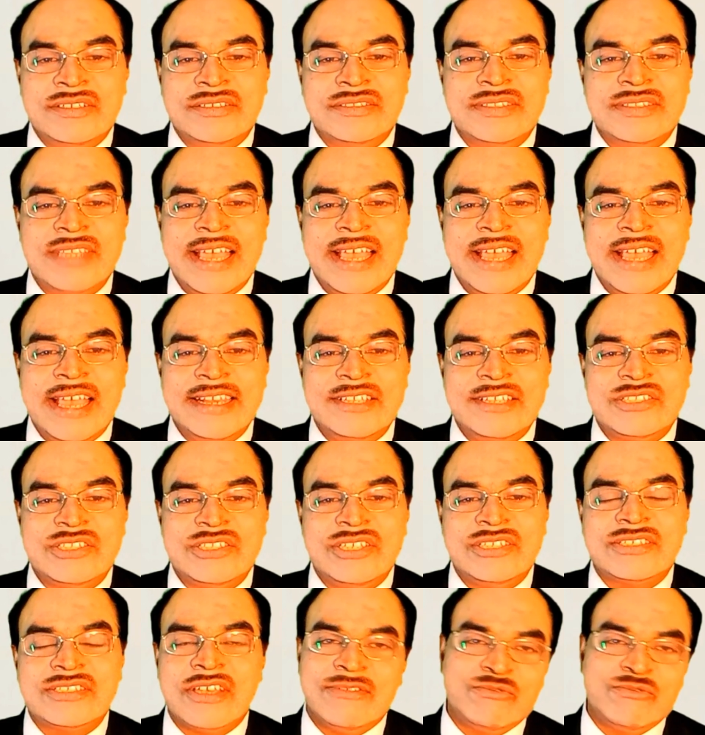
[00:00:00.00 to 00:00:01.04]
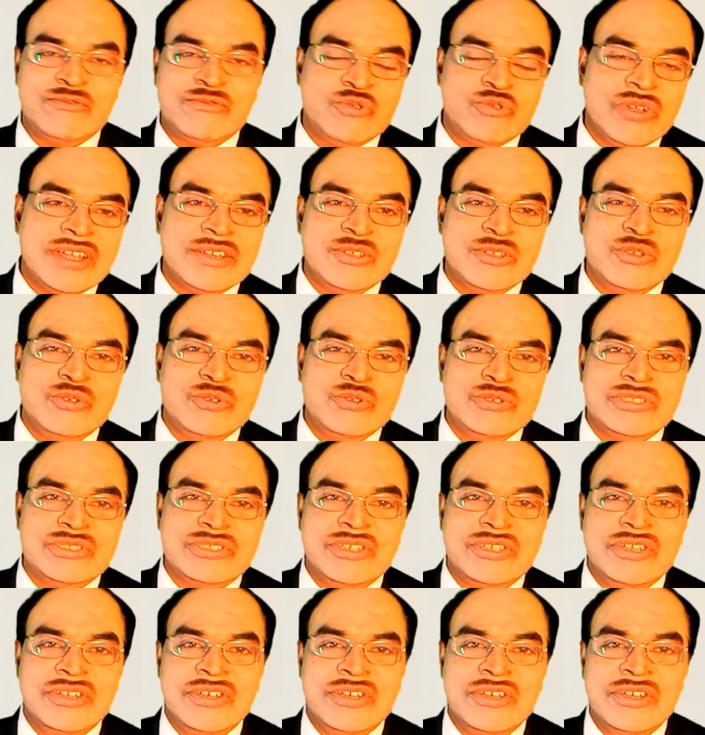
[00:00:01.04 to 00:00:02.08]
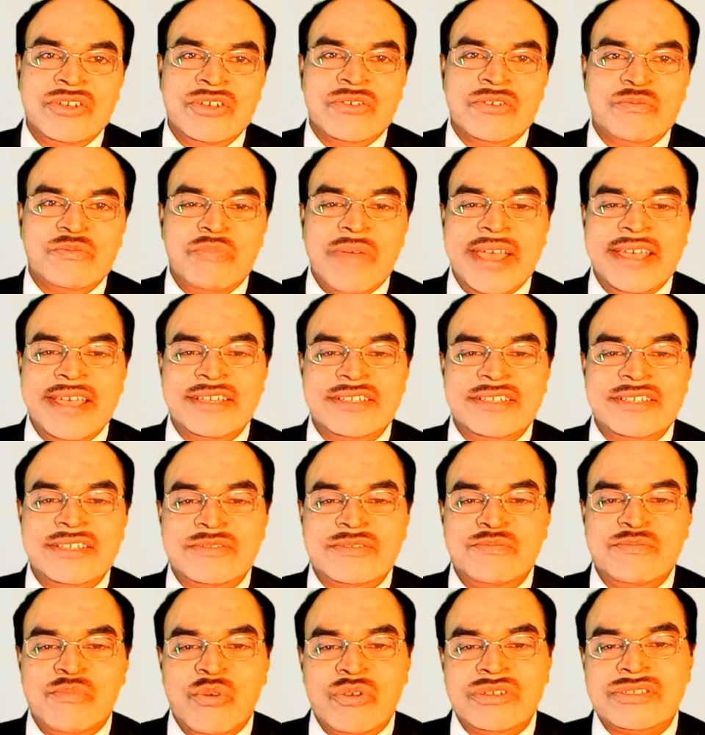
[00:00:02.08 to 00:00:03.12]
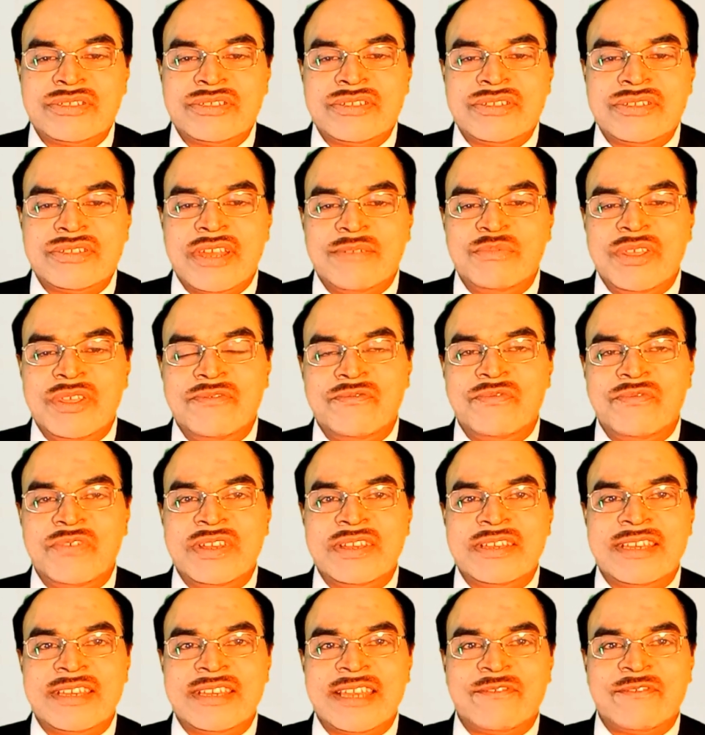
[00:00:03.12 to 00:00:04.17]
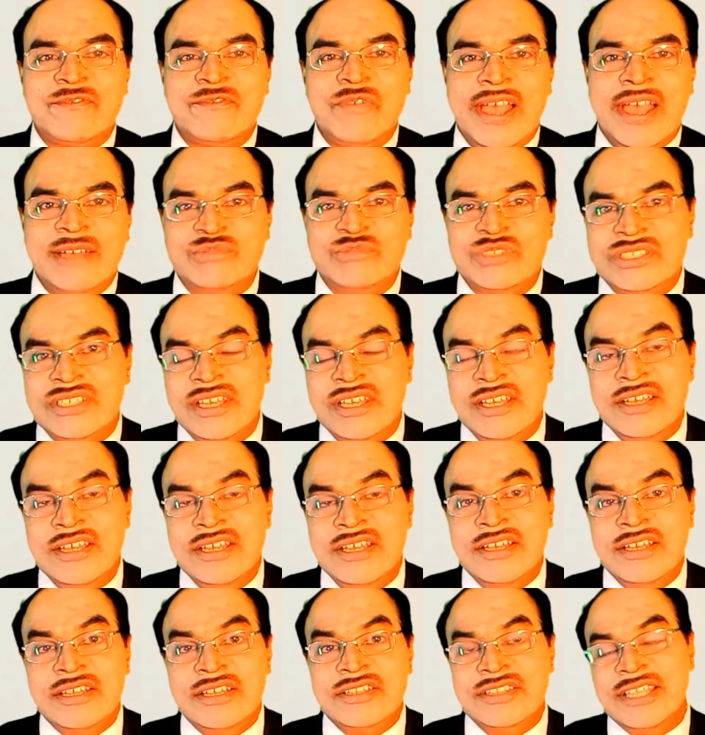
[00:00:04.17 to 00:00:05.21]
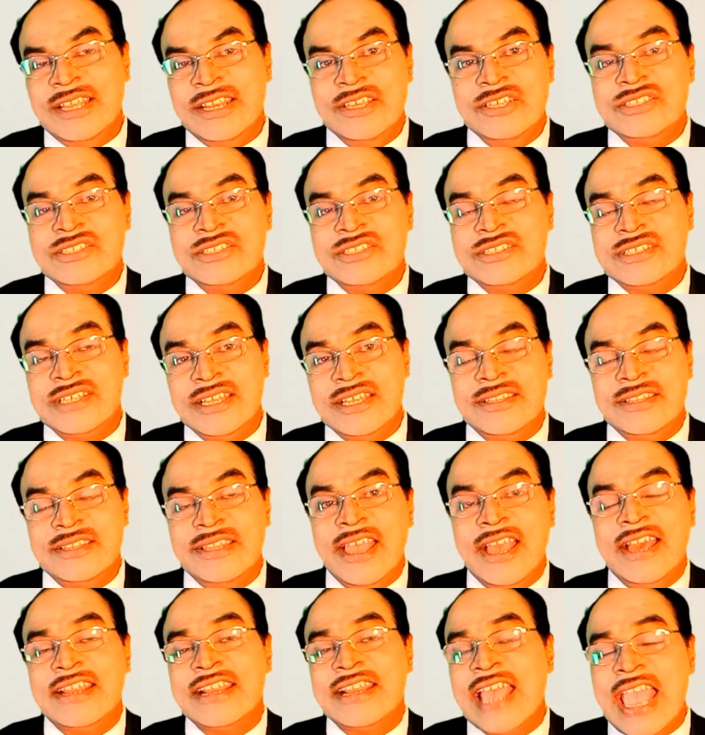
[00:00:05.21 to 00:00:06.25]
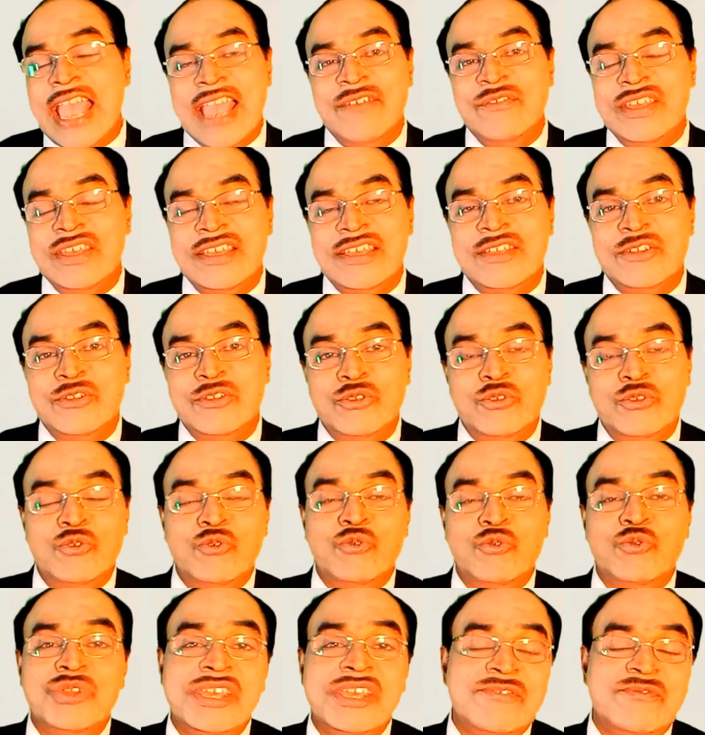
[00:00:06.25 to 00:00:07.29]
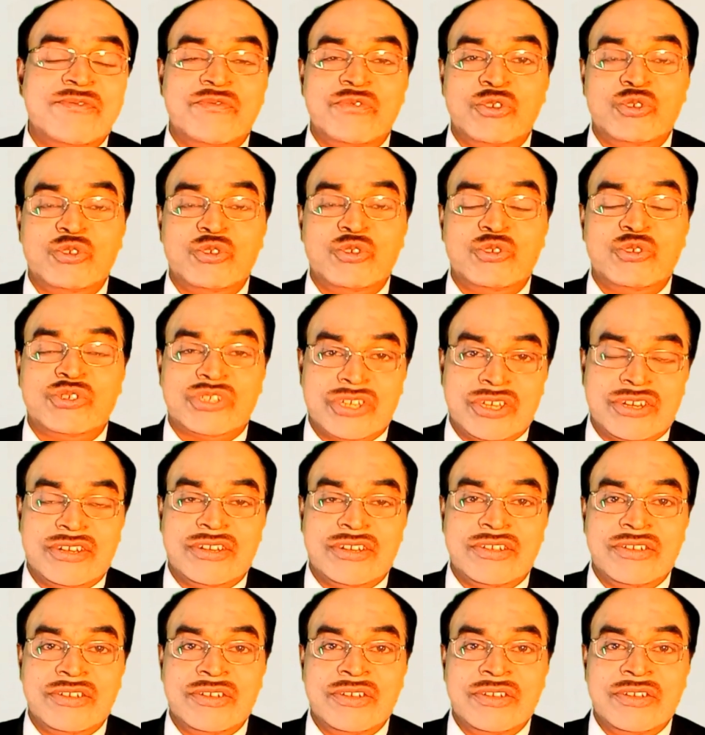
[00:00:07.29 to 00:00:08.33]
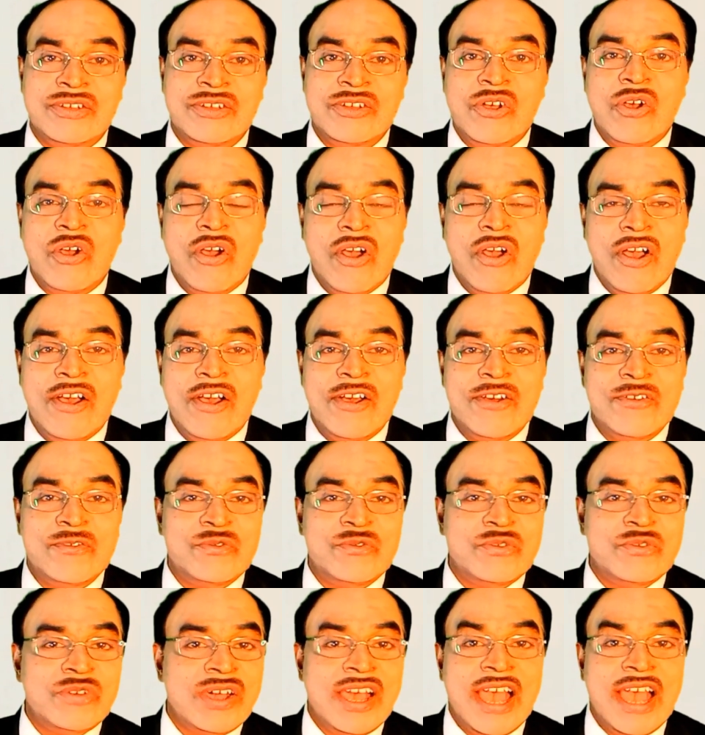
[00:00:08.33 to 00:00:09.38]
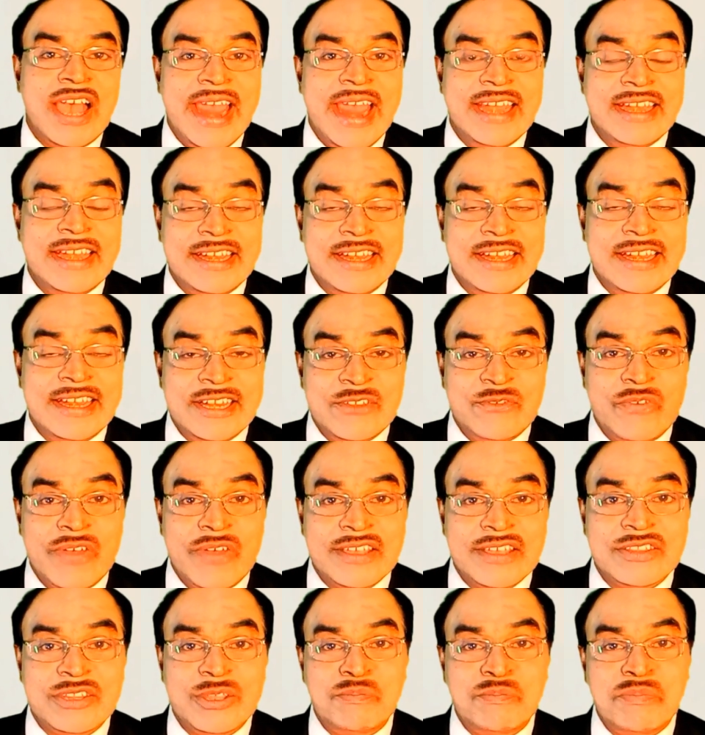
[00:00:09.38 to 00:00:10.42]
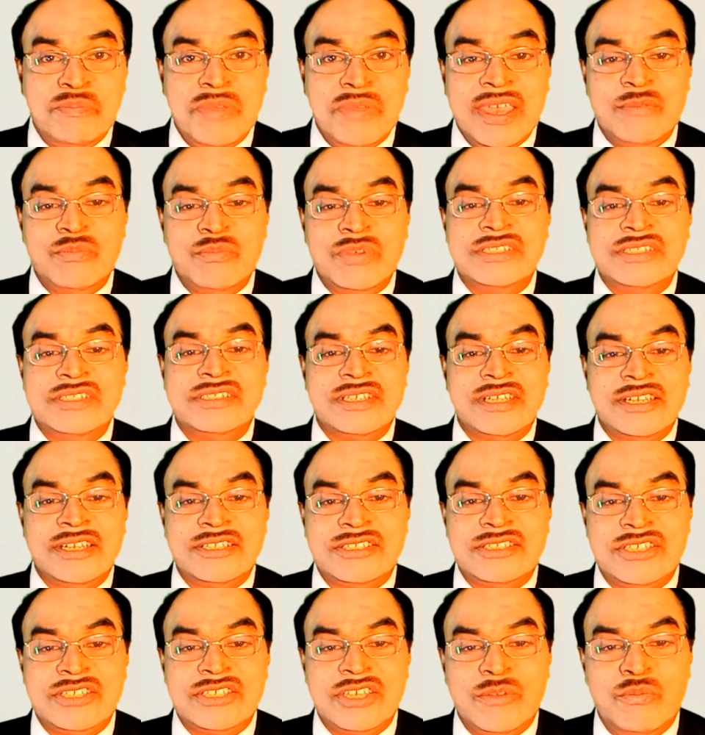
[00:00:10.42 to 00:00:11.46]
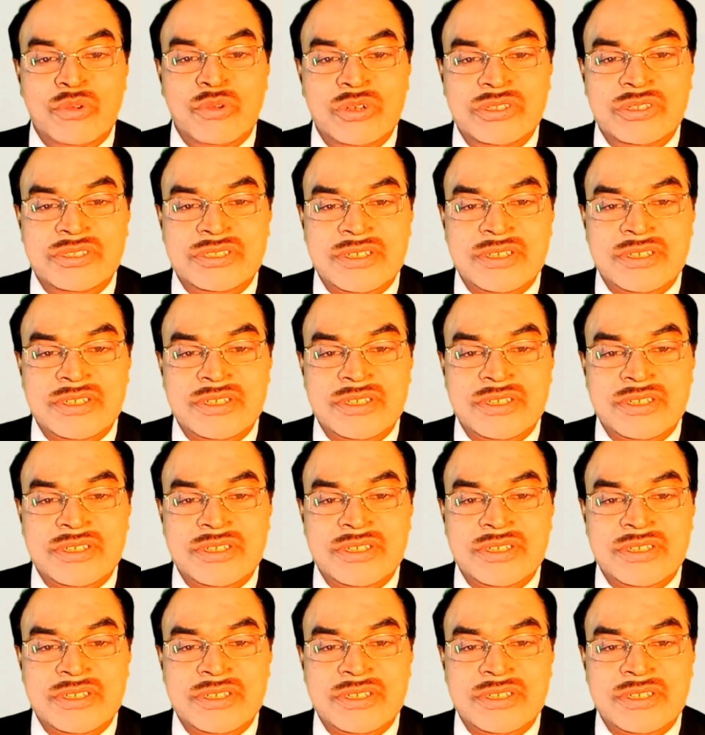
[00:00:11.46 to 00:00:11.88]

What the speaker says: That is the software used by most of the fintech firms. The reason they are having a unique feature of identifying the payments, receivables,